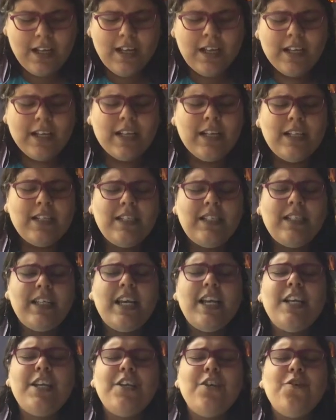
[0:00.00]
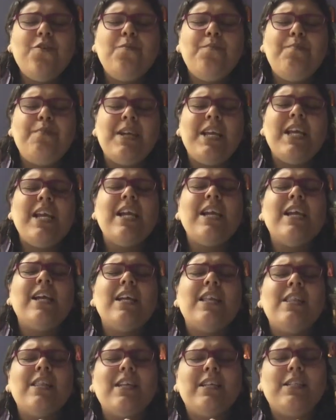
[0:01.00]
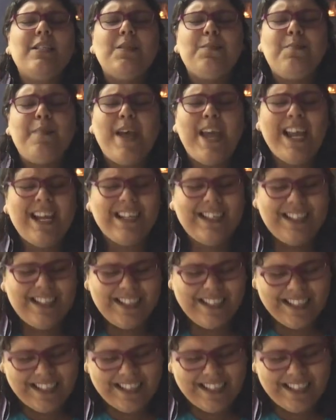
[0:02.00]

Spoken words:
Continue being in this space.